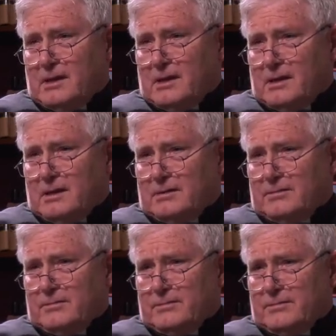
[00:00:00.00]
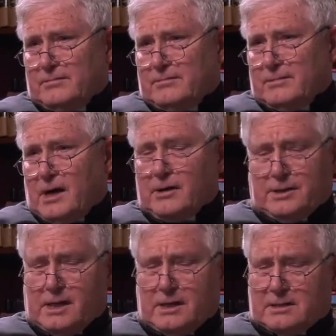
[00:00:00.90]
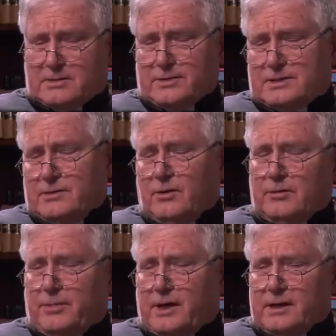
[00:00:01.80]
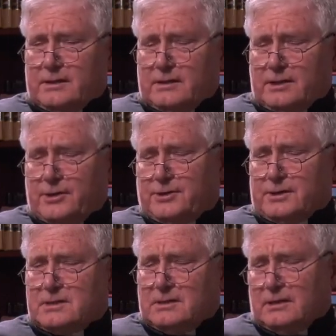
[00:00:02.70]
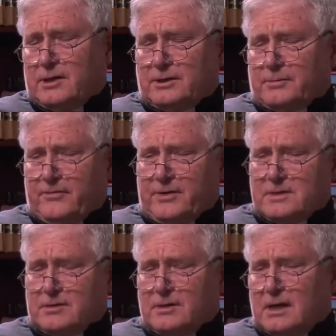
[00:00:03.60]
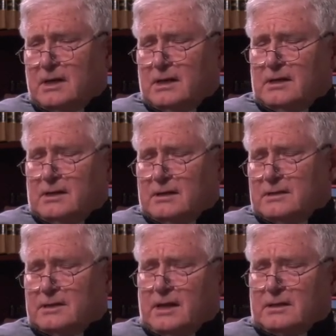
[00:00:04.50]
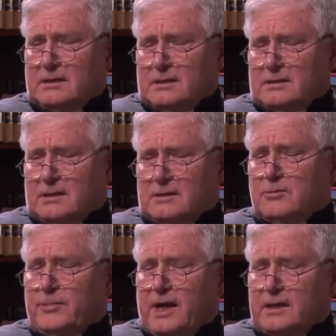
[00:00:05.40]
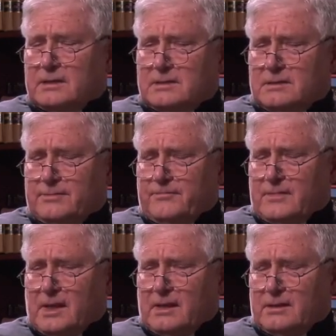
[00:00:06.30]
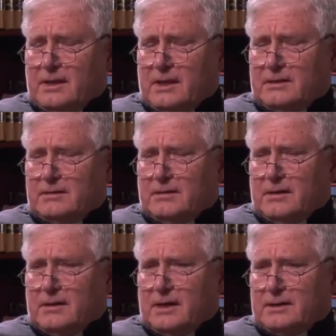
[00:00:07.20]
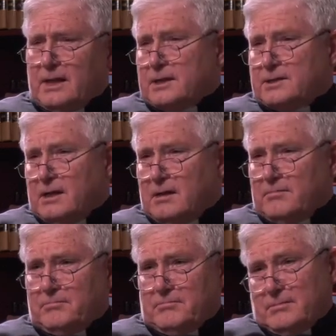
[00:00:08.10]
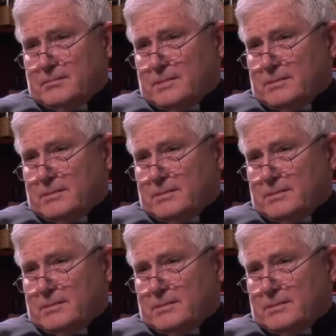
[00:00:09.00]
our class was told by the liturgy professor, that the new Mass that at that time